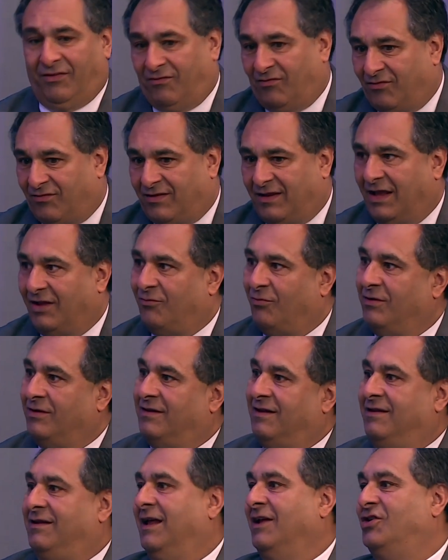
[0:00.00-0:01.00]
that's what
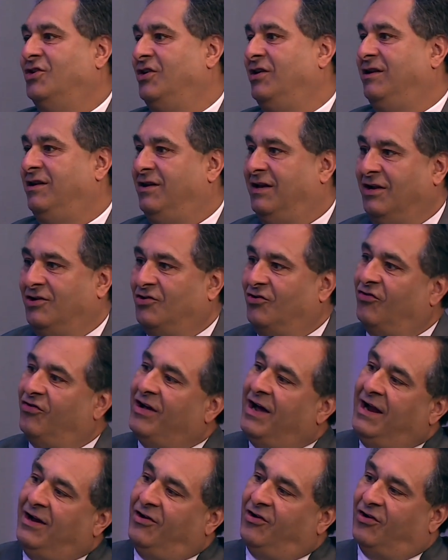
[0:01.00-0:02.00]
the digital
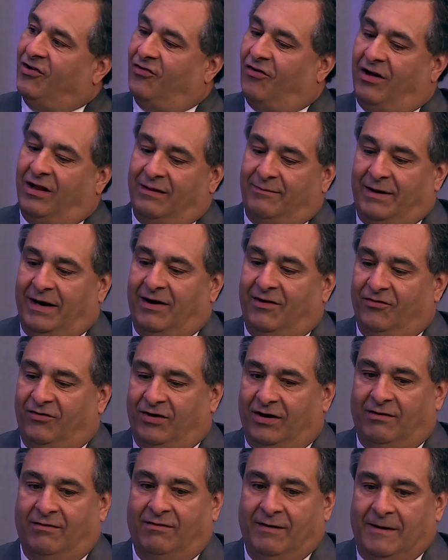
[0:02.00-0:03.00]
signage is all about.
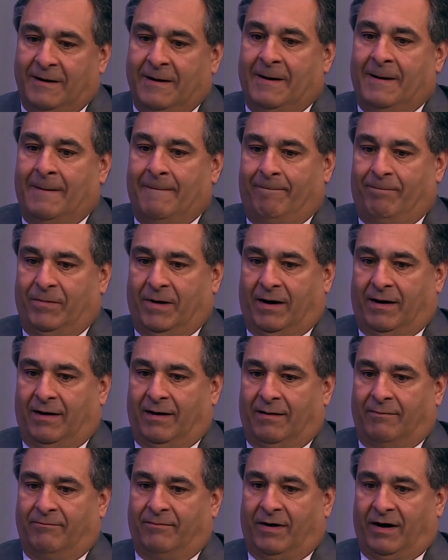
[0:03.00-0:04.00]
So
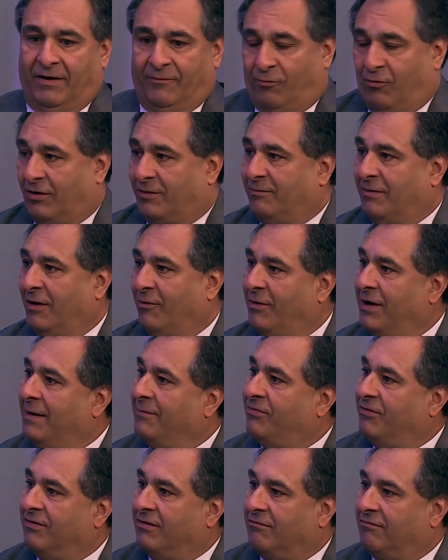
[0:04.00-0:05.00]
I've worked my way up
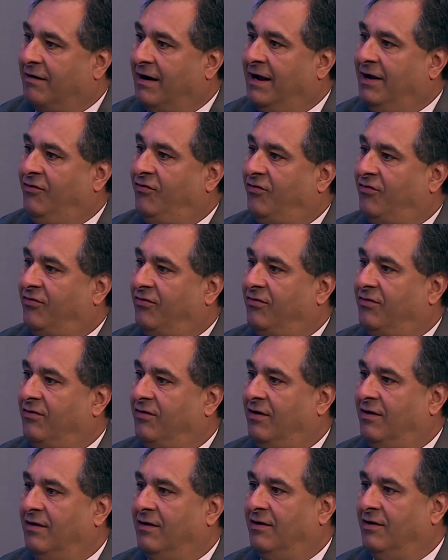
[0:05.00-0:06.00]
through the ranks
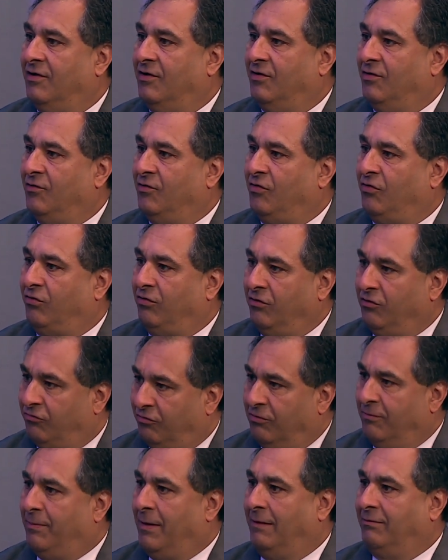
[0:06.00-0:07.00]

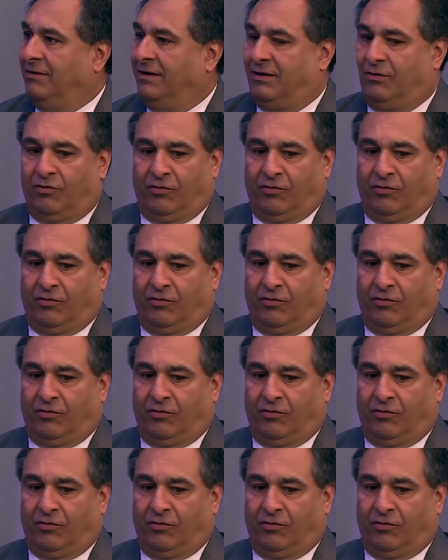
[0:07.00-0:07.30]
through public